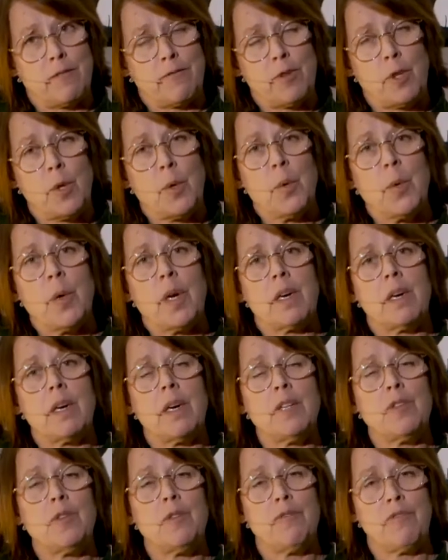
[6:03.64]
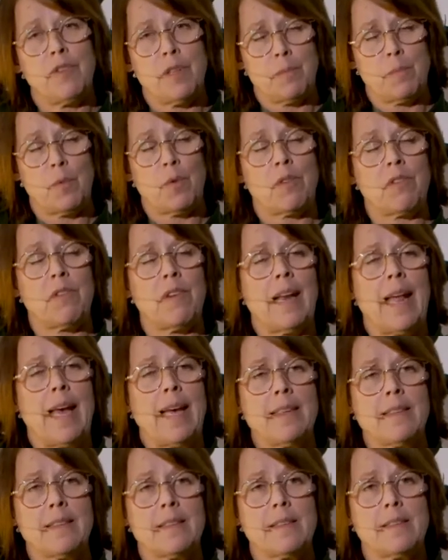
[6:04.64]
are fewer, you feel more
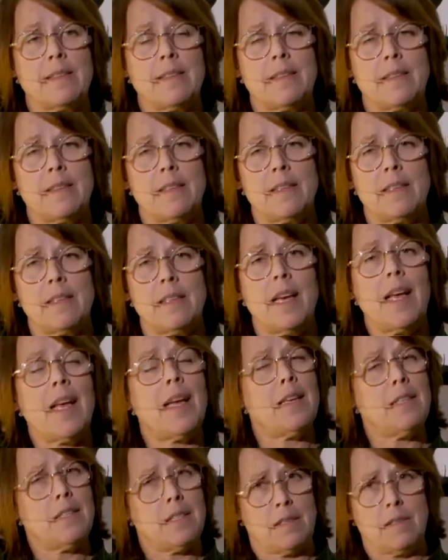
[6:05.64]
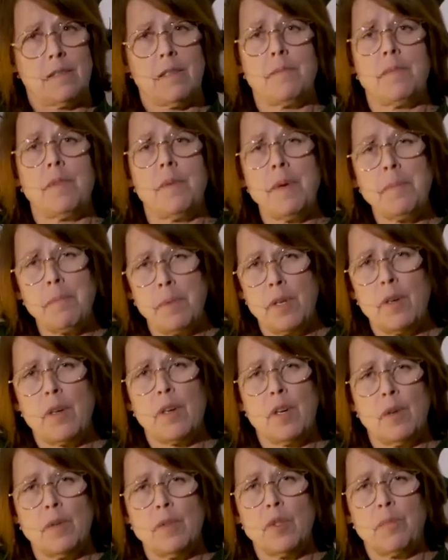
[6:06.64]
relaxed, and the people who are
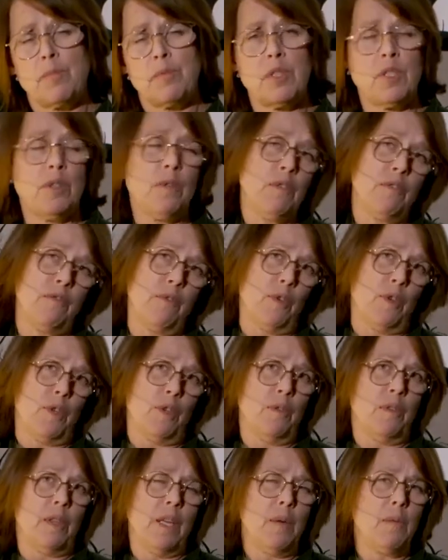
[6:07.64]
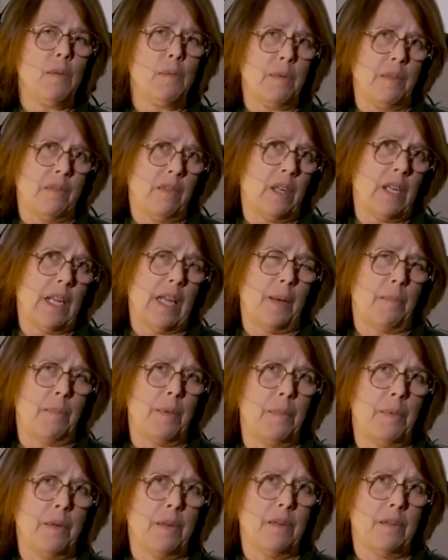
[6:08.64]
going to produce for you, they will be very
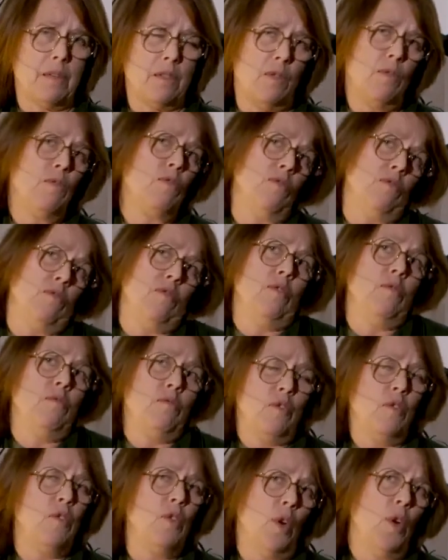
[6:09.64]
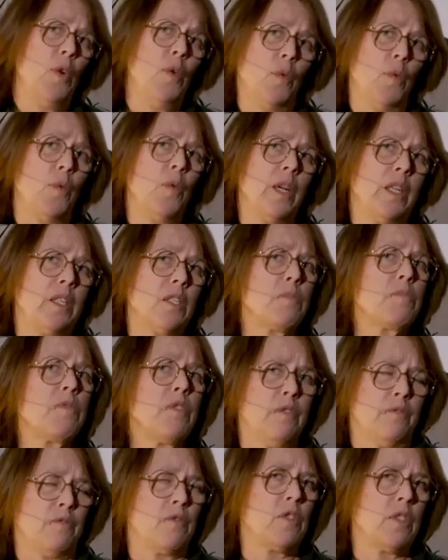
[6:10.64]
happy, because you know it's
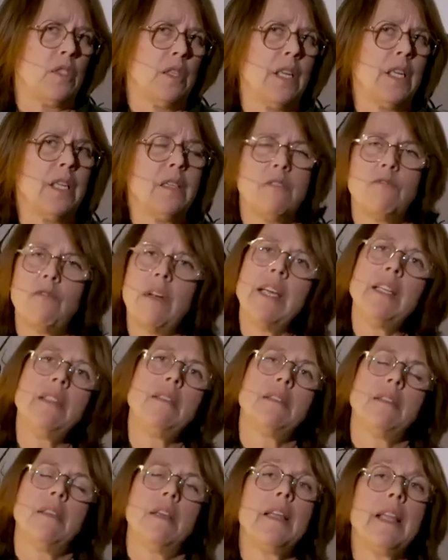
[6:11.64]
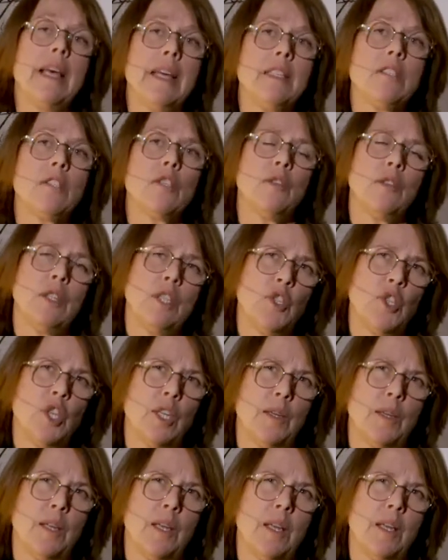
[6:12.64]
proofed in the right light
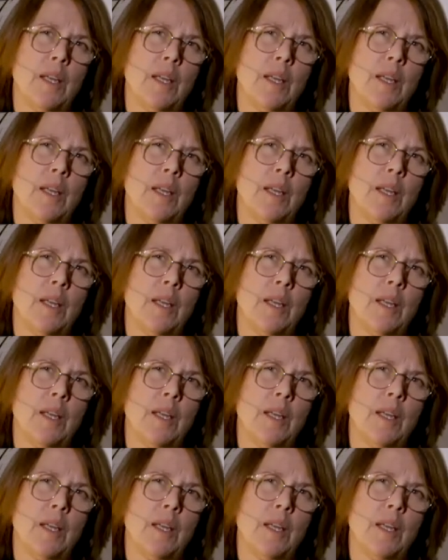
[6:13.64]
condition.